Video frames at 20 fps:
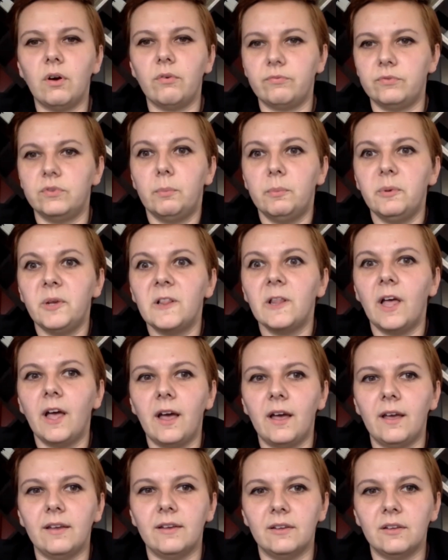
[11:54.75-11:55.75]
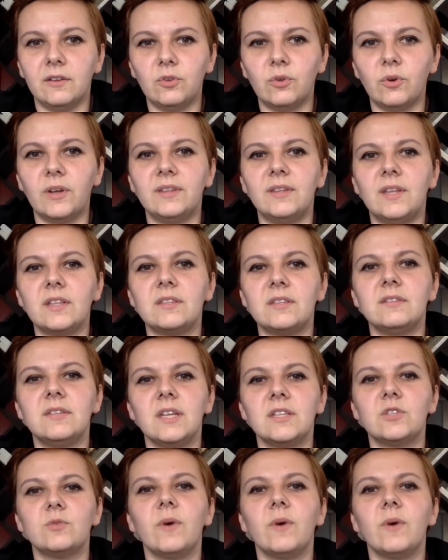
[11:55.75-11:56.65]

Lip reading: the big lie, and that's